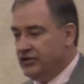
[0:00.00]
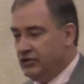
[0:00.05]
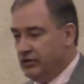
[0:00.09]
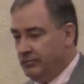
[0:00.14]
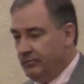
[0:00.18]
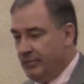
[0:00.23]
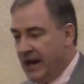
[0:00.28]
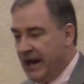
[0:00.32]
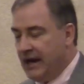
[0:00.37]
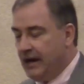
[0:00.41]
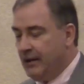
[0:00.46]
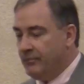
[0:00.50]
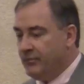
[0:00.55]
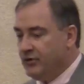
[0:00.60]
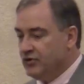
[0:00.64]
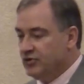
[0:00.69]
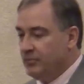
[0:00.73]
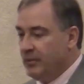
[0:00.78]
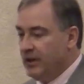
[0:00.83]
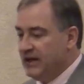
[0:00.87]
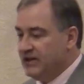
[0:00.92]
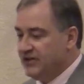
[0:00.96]
to pack up their
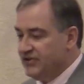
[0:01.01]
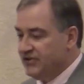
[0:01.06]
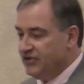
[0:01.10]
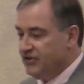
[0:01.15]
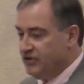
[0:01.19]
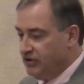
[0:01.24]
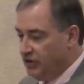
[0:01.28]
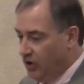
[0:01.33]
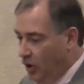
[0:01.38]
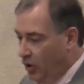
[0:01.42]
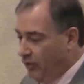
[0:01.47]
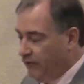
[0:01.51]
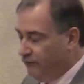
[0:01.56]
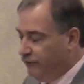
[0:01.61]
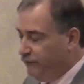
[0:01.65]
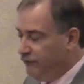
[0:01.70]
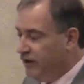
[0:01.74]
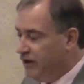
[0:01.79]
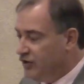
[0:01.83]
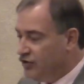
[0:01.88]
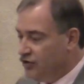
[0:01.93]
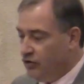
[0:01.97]
spices and go and
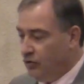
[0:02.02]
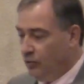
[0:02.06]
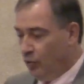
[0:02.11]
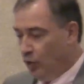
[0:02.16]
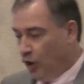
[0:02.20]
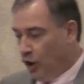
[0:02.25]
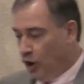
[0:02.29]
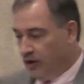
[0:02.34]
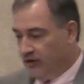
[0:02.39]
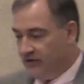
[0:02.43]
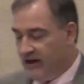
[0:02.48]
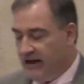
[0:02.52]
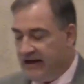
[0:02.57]
finish the work.